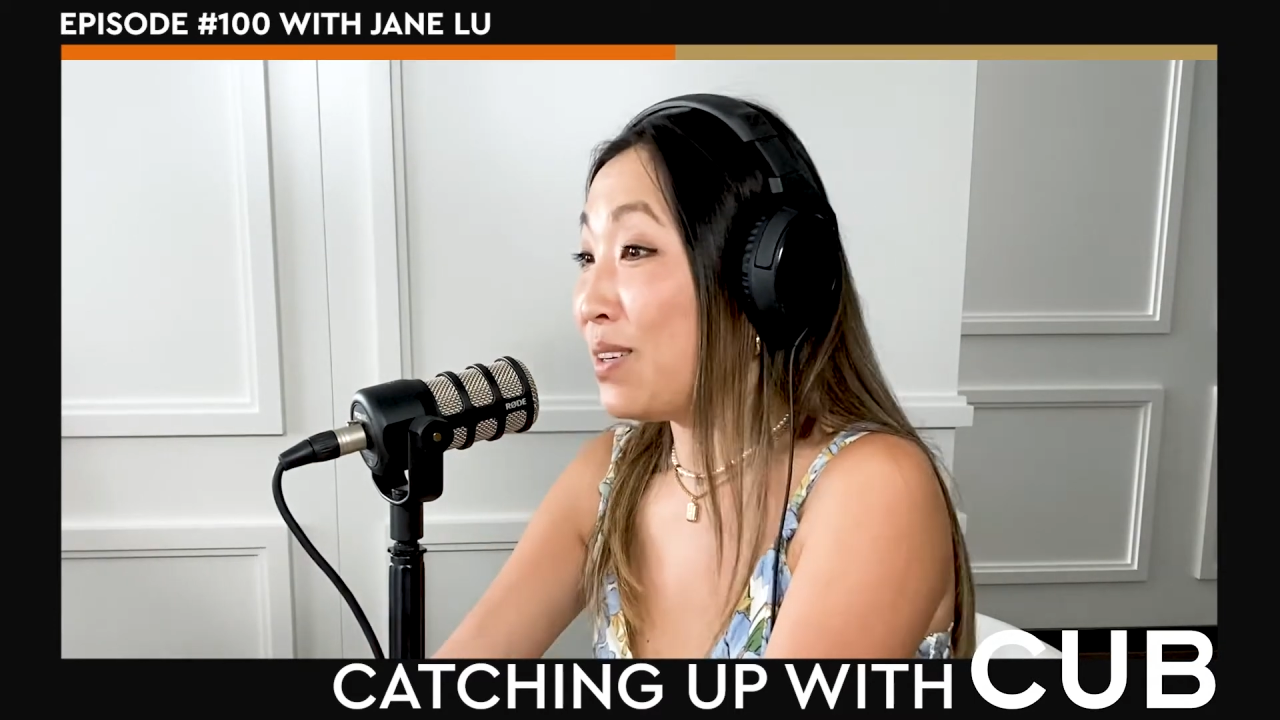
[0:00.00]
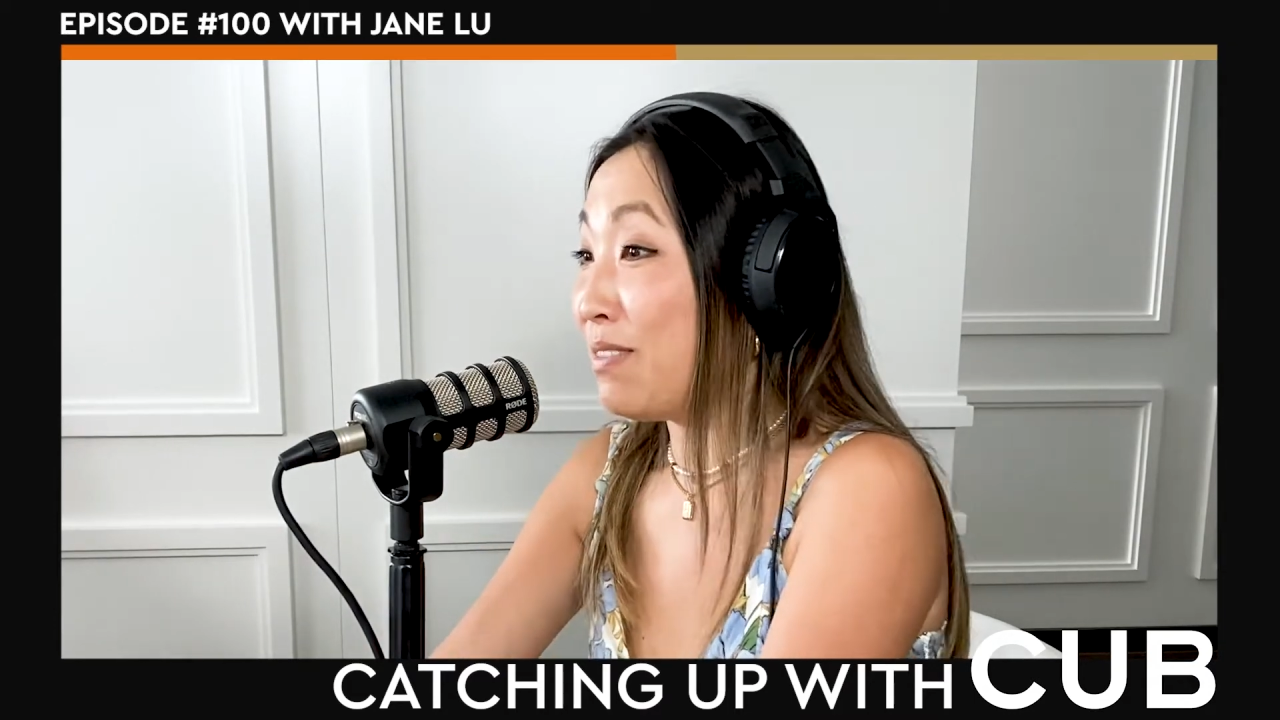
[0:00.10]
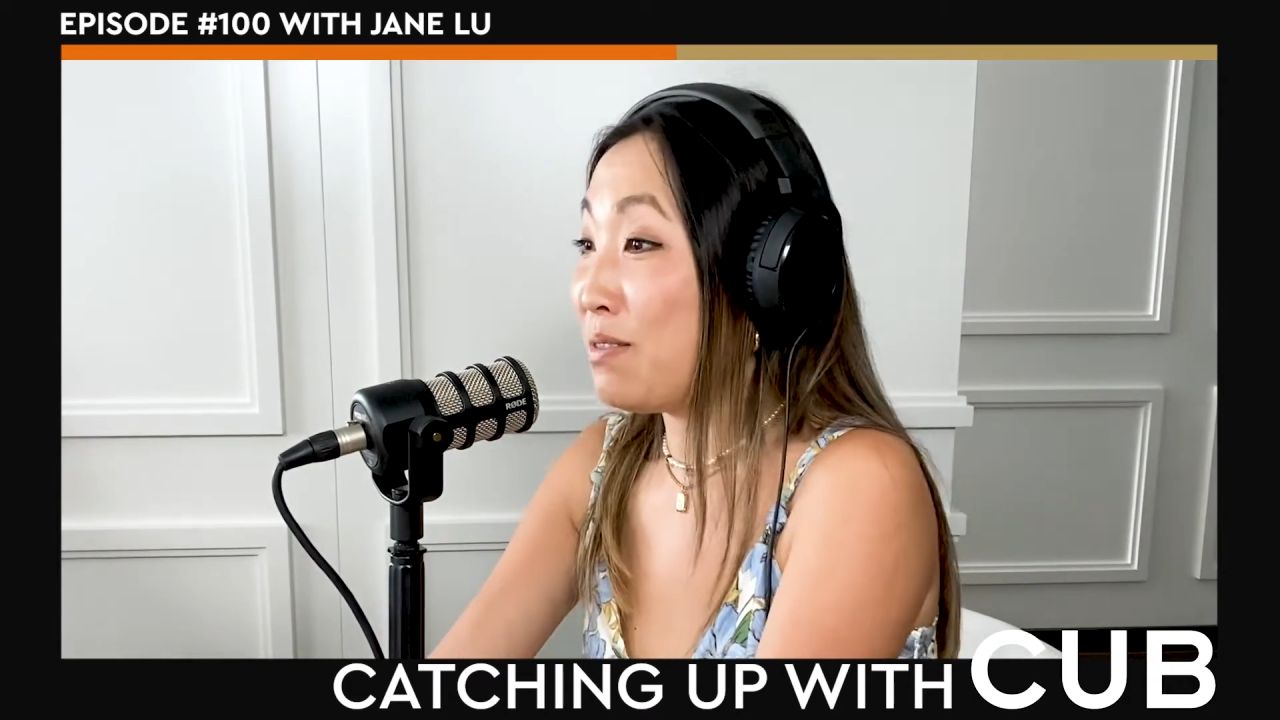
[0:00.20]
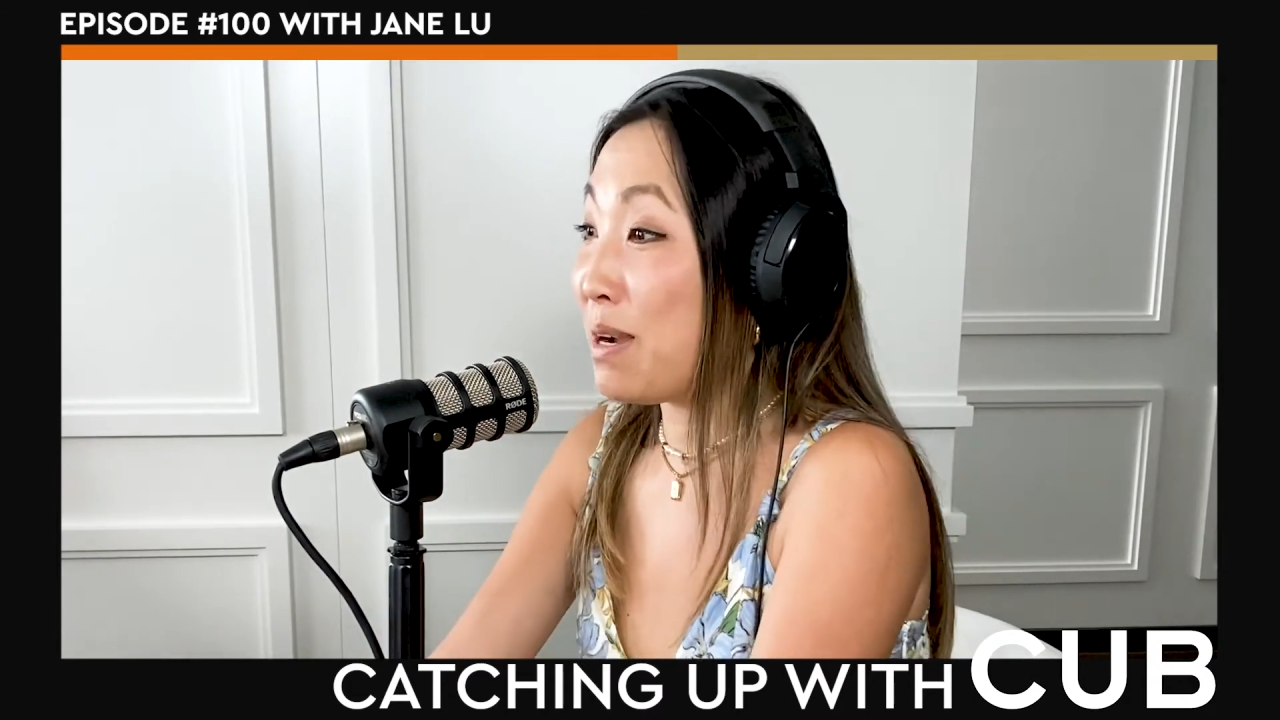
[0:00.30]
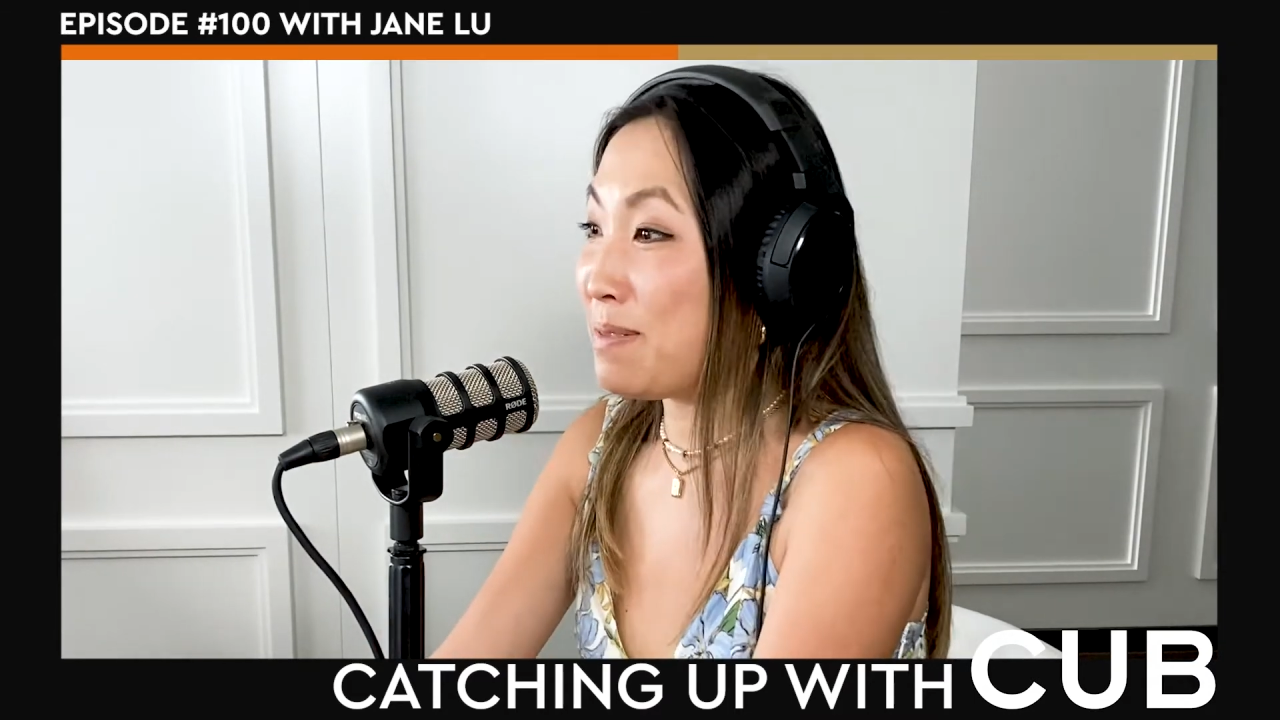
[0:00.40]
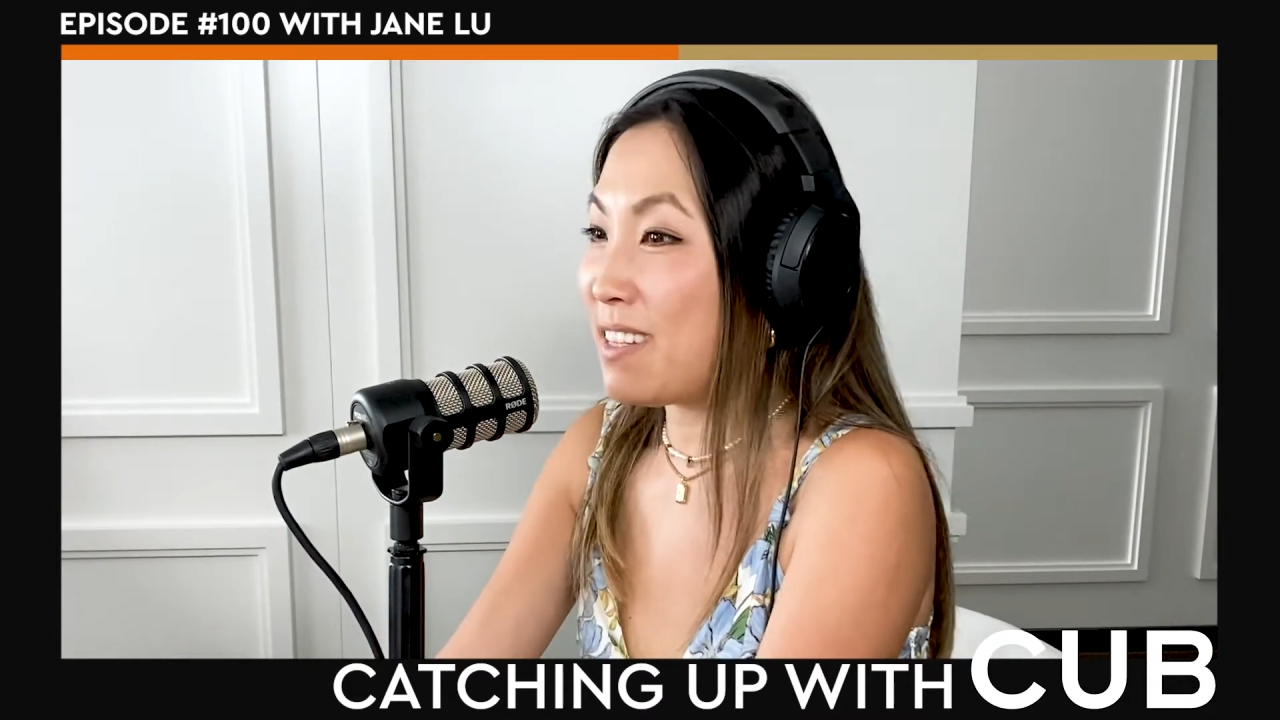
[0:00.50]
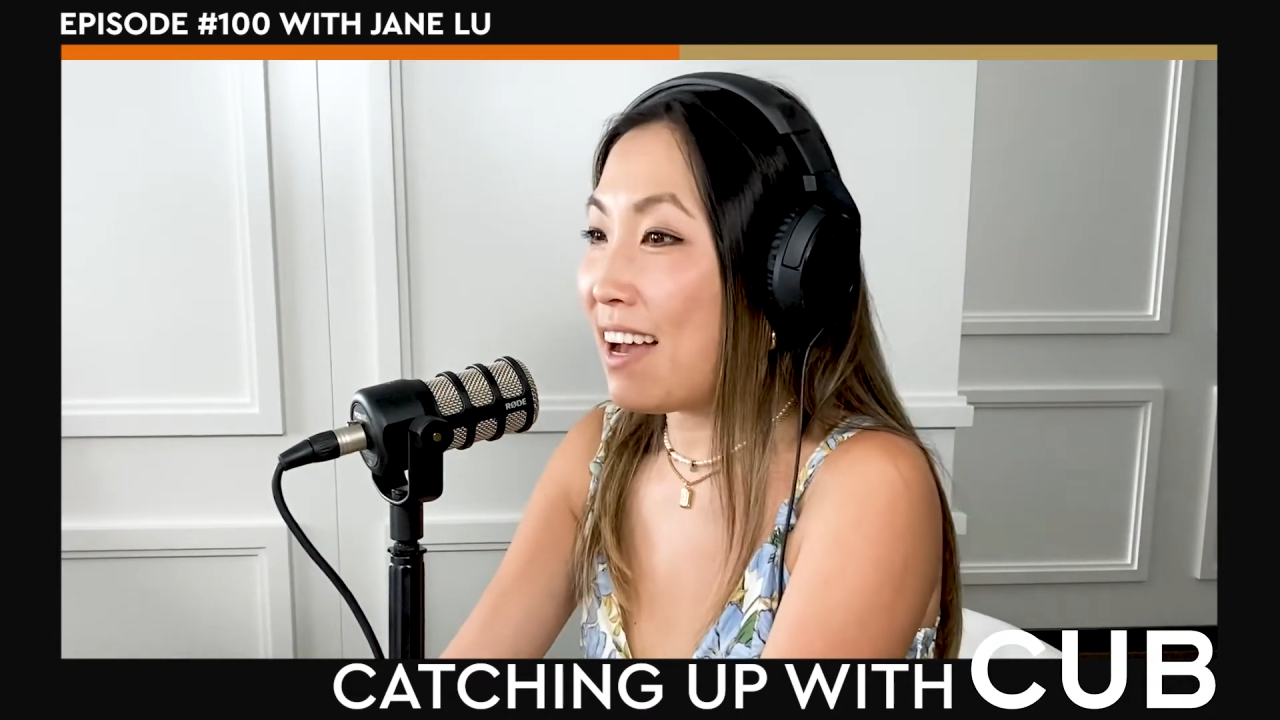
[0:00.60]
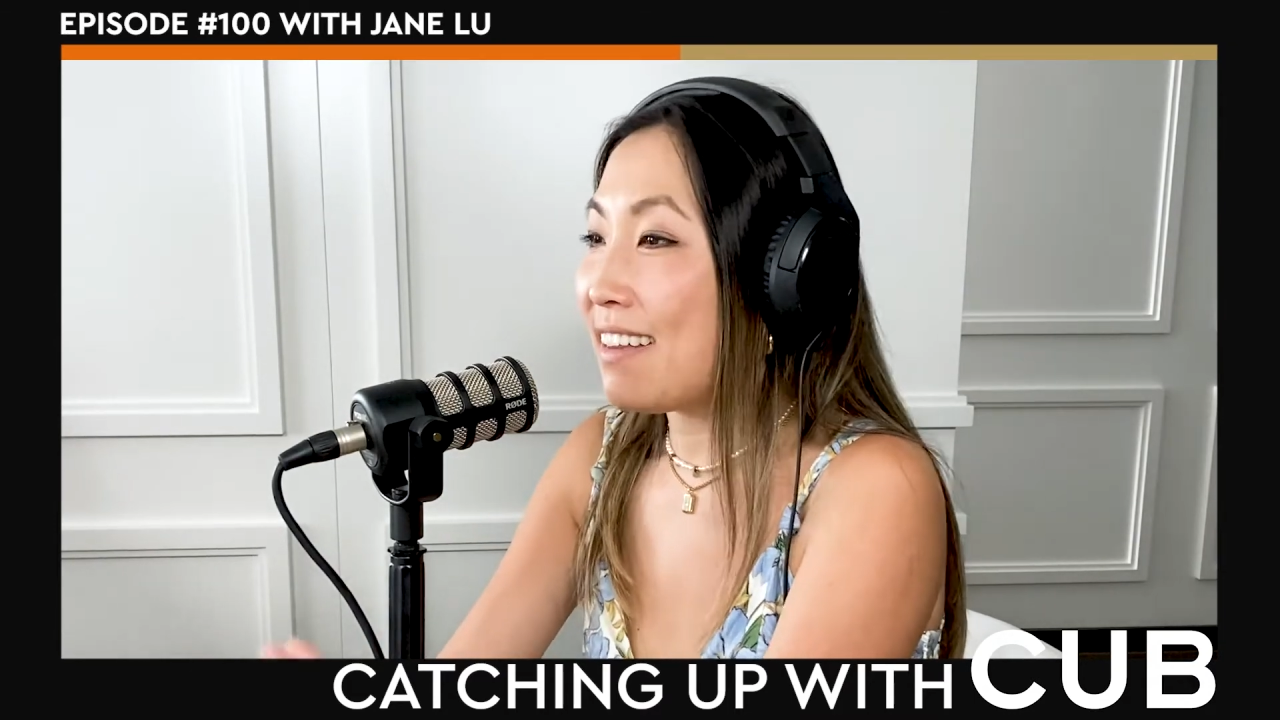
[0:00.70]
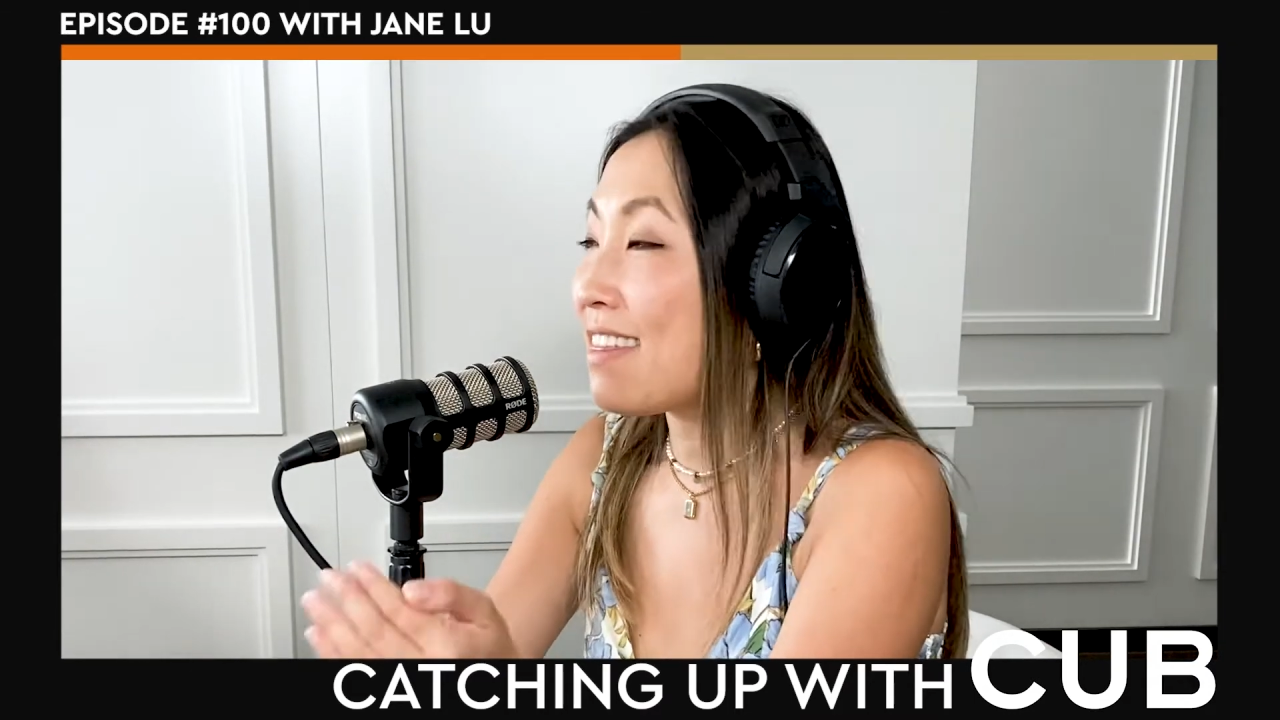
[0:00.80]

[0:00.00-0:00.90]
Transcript: we have a website.